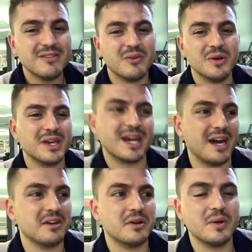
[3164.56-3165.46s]
where the
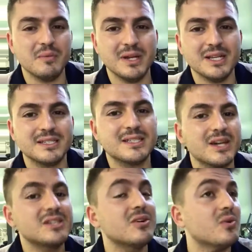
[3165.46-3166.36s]
cardio equipment is.
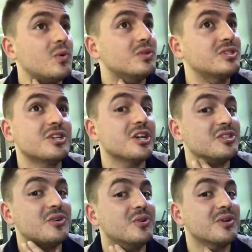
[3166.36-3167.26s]
So it's not all, the
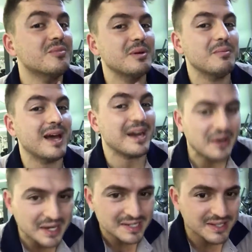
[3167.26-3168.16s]
studio's not all going to be black,
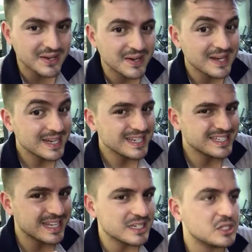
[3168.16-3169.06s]
guys, so
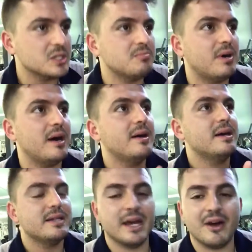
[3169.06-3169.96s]
stay tuned. But
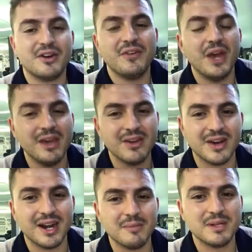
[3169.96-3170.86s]
yeah, I'll give you
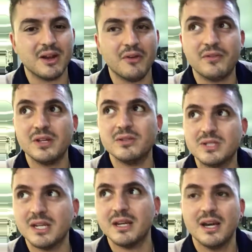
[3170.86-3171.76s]
an update. Hopefully you'll
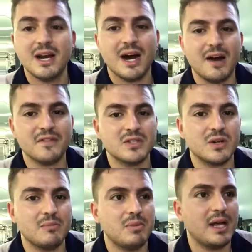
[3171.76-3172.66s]
see half the
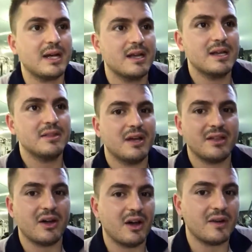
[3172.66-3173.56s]
side black, the
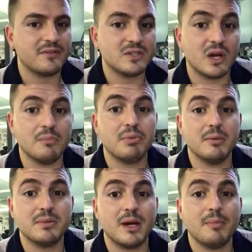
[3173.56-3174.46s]
other half side
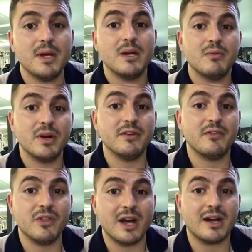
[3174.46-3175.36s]
prepped up, ready
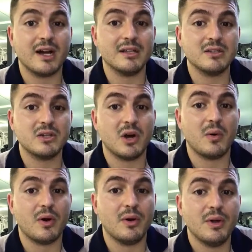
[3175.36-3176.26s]
for that color to
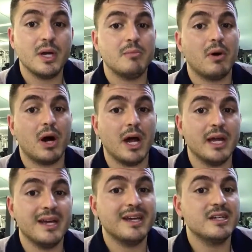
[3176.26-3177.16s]
go on by